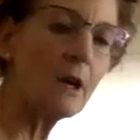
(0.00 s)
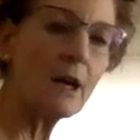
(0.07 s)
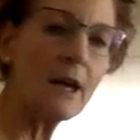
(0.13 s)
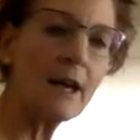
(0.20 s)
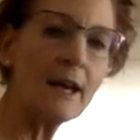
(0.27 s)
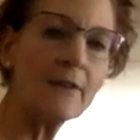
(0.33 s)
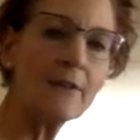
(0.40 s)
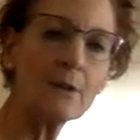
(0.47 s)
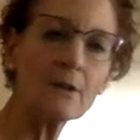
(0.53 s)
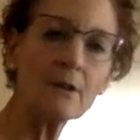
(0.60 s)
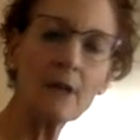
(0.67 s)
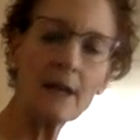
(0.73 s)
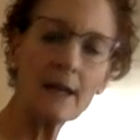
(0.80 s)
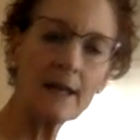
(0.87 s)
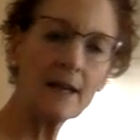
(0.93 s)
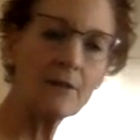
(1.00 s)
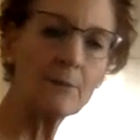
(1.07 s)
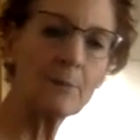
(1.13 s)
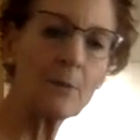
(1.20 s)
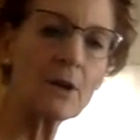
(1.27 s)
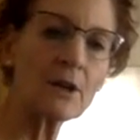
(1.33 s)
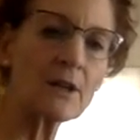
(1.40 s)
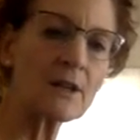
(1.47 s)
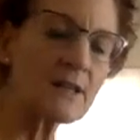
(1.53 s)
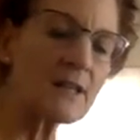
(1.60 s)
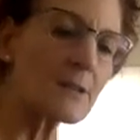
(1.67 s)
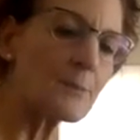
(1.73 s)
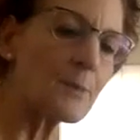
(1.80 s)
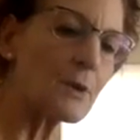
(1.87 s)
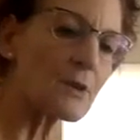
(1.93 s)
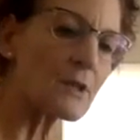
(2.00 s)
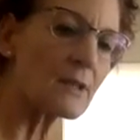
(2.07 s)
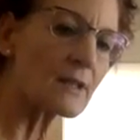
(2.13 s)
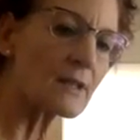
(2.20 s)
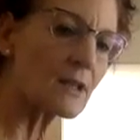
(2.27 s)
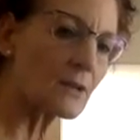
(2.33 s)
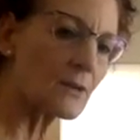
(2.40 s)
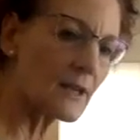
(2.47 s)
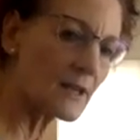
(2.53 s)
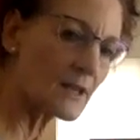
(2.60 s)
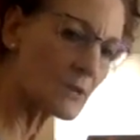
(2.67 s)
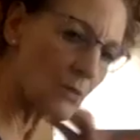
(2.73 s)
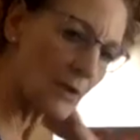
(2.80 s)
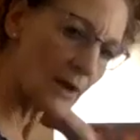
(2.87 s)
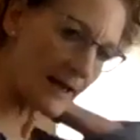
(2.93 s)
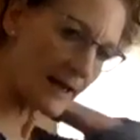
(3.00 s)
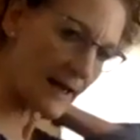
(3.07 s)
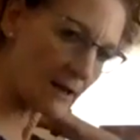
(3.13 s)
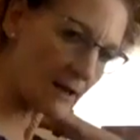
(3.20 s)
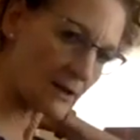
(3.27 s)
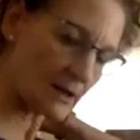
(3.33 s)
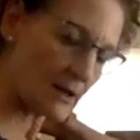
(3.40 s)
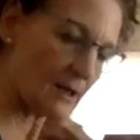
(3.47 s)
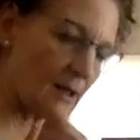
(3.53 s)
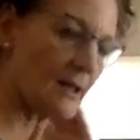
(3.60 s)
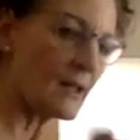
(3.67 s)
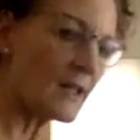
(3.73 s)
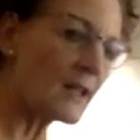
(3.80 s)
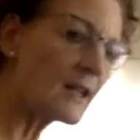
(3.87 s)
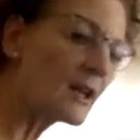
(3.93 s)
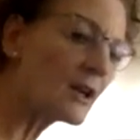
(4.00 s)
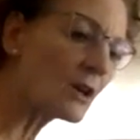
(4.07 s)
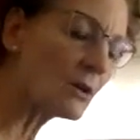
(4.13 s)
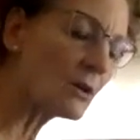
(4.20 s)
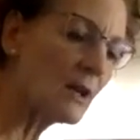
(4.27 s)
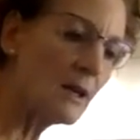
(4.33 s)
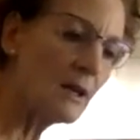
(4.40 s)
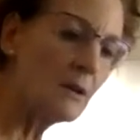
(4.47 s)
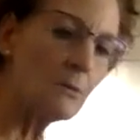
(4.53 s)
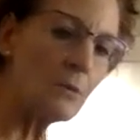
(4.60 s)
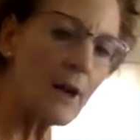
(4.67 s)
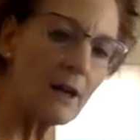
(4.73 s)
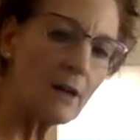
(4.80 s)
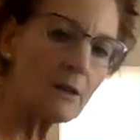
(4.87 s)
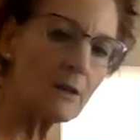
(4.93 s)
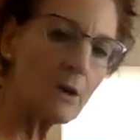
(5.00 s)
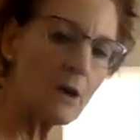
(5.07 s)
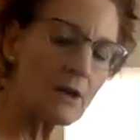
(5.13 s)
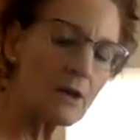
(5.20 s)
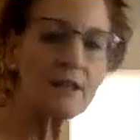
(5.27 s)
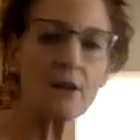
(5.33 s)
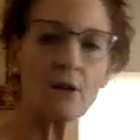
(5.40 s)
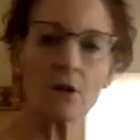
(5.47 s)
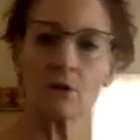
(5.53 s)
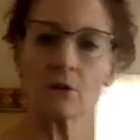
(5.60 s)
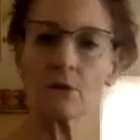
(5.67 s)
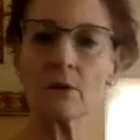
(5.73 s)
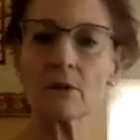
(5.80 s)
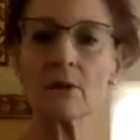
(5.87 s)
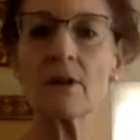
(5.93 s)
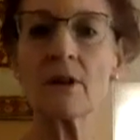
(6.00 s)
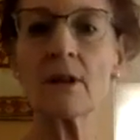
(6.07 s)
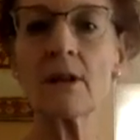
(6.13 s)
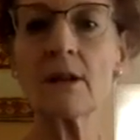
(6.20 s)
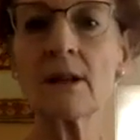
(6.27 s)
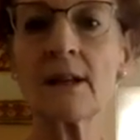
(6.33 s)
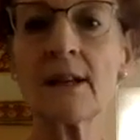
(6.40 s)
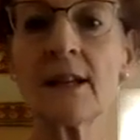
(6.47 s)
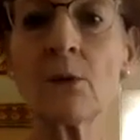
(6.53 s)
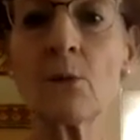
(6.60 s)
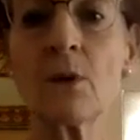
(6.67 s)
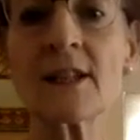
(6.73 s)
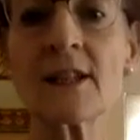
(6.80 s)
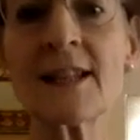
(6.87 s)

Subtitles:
I have a Parkinson's person, so he's way out here. Well, also, he was a